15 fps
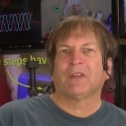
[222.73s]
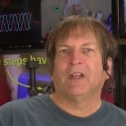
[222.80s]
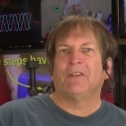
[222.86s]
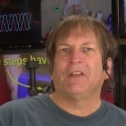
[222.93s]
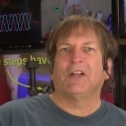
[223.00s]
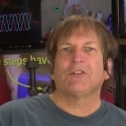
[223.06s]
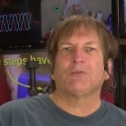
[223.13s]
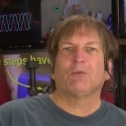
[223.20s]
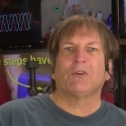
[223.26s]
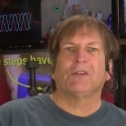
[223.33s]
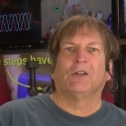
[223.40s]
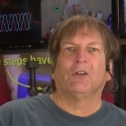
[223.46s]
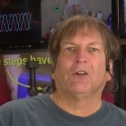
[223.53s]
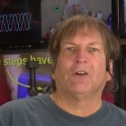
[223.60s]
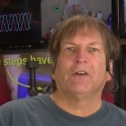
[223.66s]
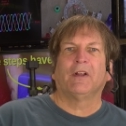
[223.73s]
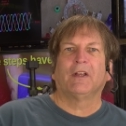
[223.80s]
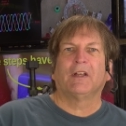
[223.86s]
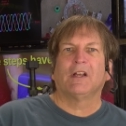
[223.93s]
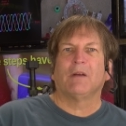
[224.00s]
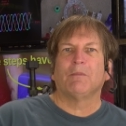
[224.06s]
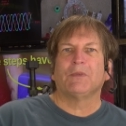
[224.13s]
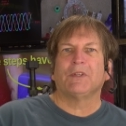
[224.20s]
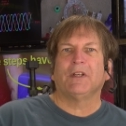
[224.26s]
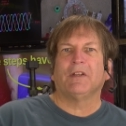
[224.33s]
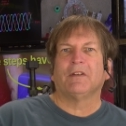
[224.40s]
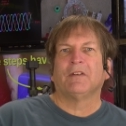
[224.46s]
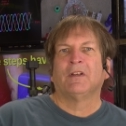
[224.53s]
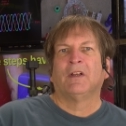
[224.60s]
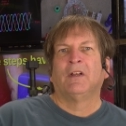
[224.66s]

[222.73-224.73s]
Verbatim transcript: And that's where the learning comes in.